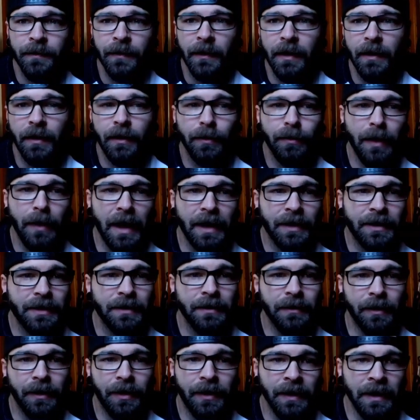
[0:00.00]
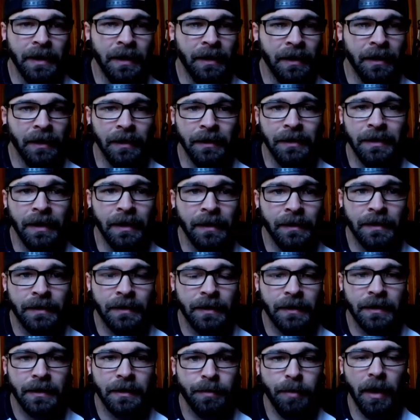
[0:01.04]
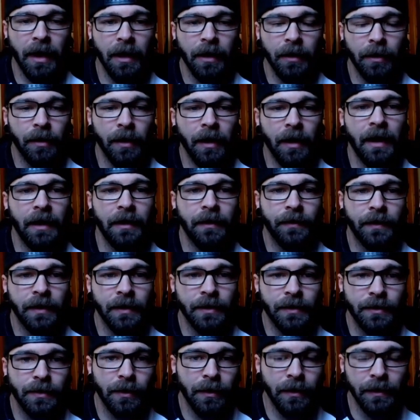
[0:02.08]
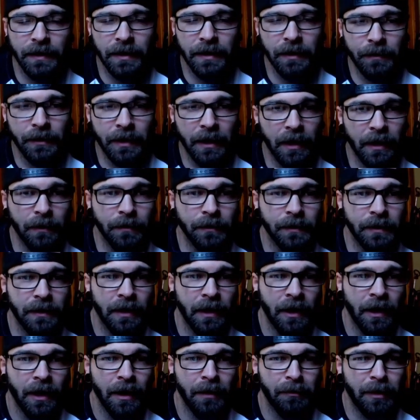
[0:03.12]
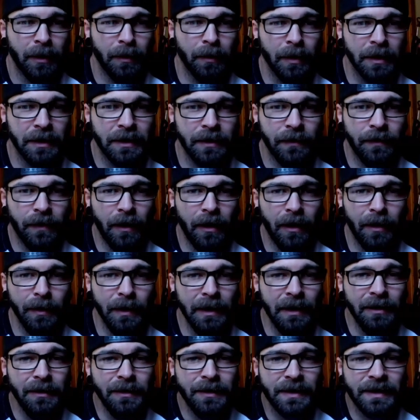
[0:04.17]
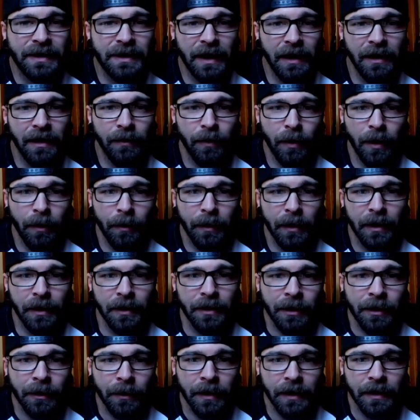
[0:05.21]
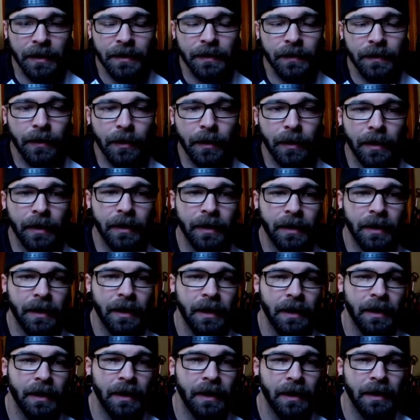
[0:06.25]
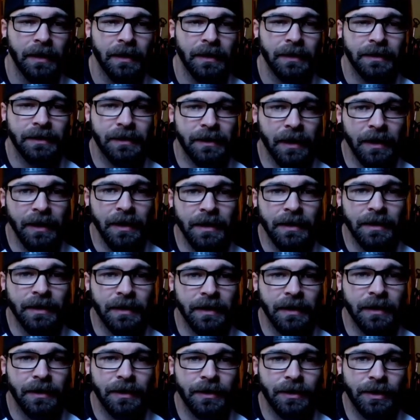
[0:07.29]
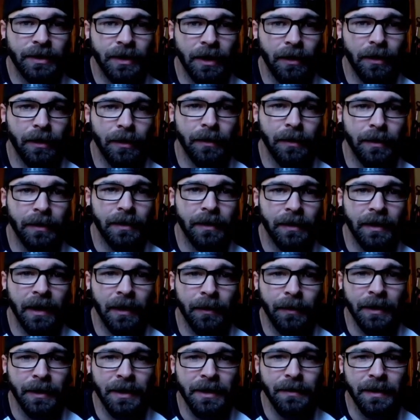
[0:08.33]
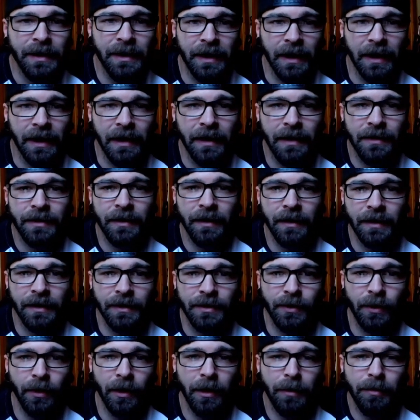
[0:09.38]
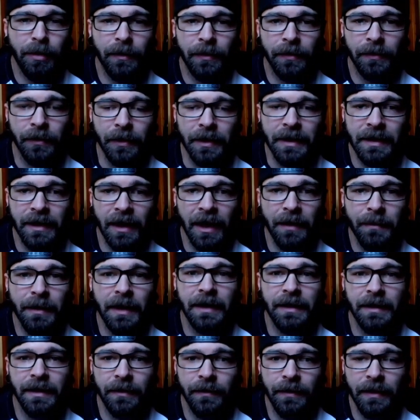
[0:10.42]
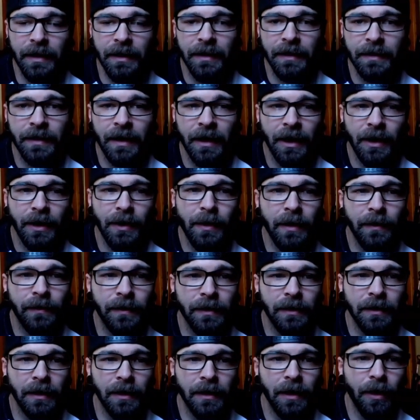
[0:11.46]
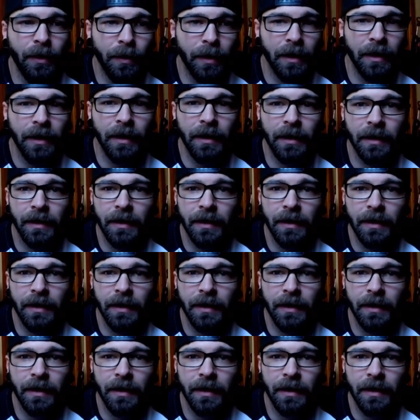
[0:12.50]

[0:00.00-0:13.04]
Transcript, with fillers: rational thinking tends to spiral out of control sometimes. But worst of all, we lose sight of what we are doing this for. Studies show that when you engage in enjoyable free time activities, you have lower